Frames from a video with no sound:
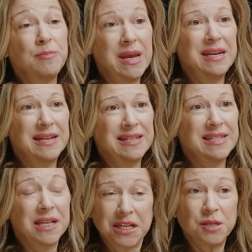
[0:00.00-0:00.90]
is
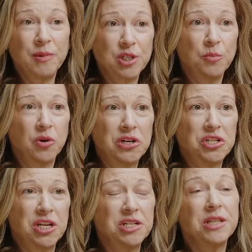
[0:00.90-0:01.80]
maintenance, and that's the most important
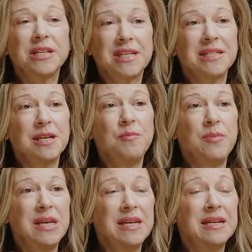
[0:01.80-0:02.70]
change. And that doesn't
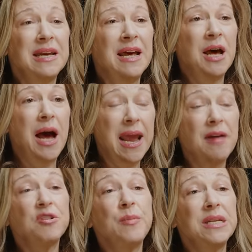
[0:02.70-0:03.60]
mean I
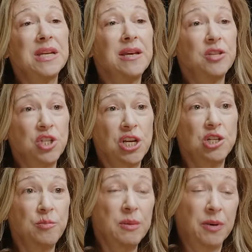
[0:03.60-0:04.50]
have to maintain the
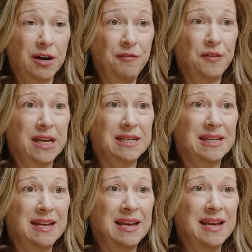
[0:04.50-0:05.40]
change and be perfect.